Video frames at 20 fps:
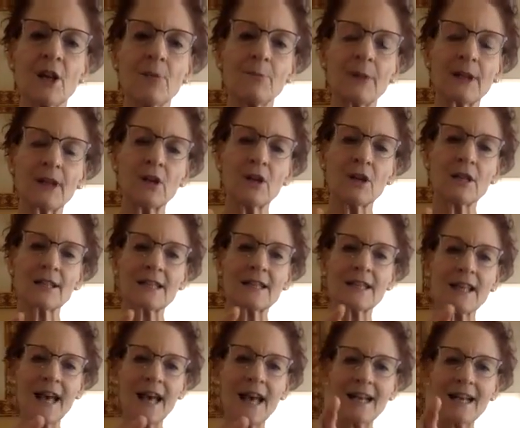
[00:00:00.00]
because
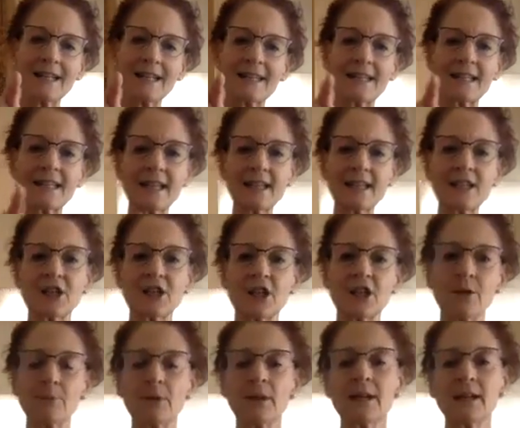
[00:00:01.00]
that
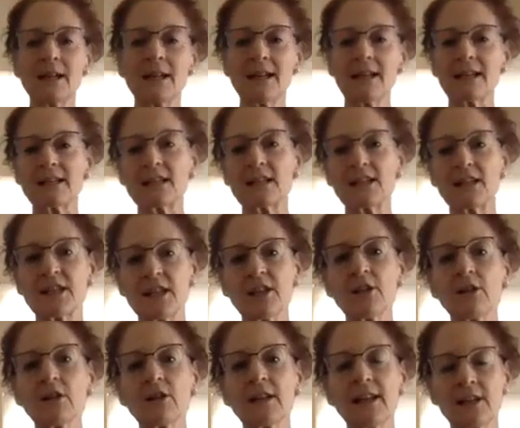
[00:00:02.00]
system is
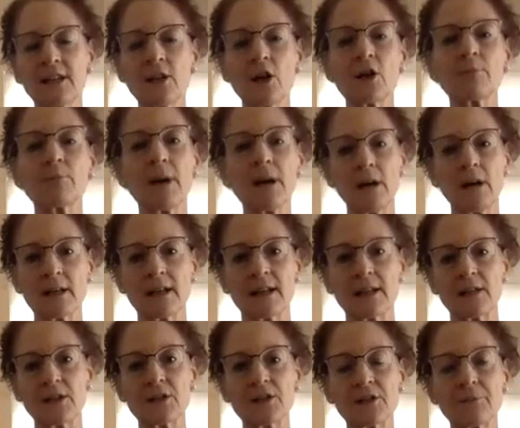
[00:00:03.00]
still in our
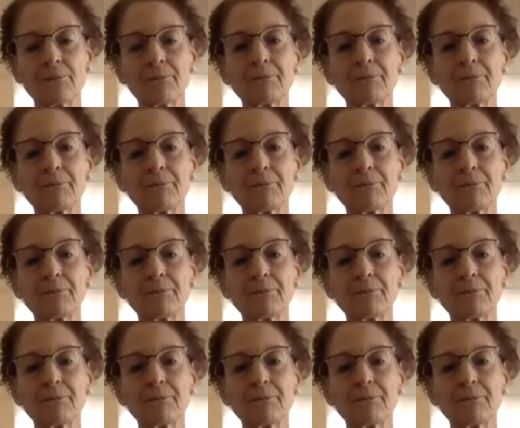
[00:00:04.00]
bodies.